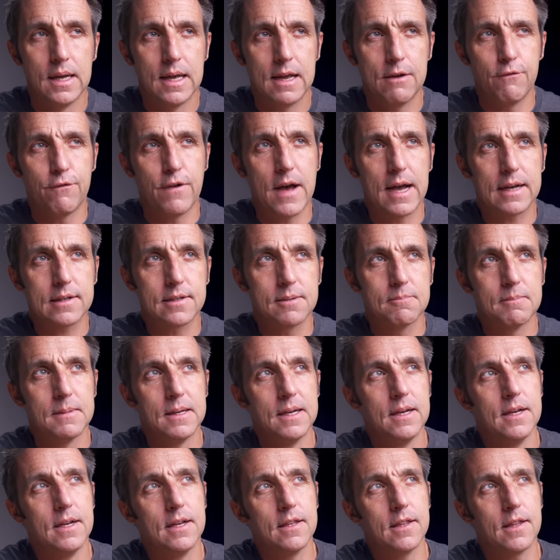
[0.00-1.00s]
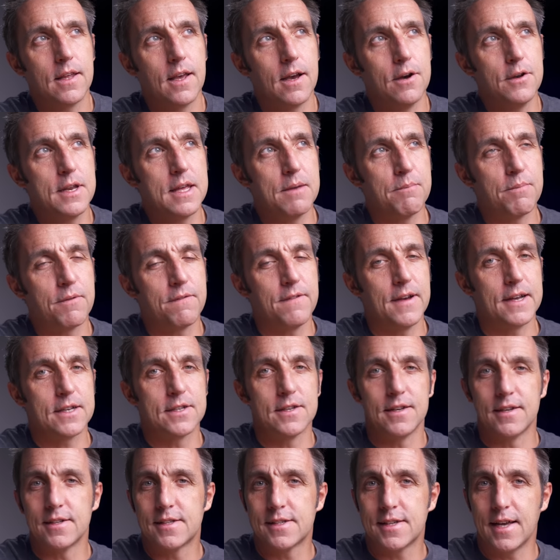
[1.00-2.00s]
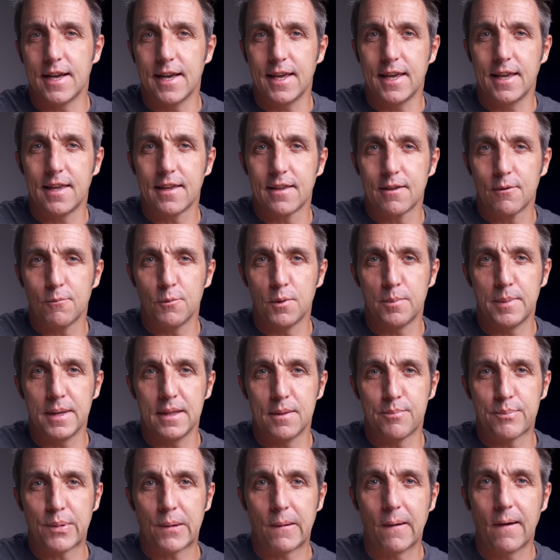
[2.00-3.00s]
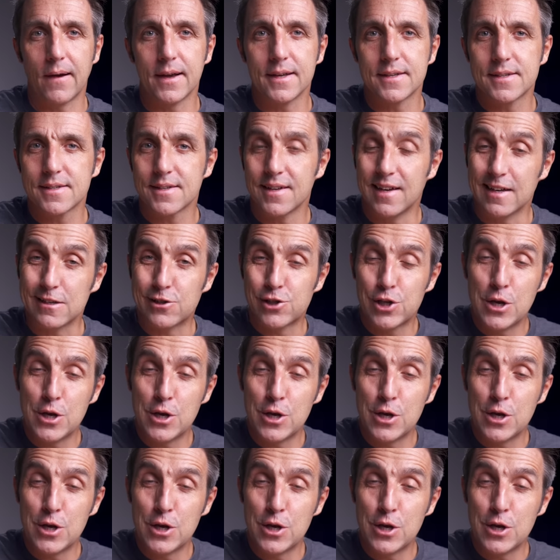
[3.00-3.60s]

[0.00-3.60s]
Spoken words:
In fact, the only imperfection I'd say would be the price at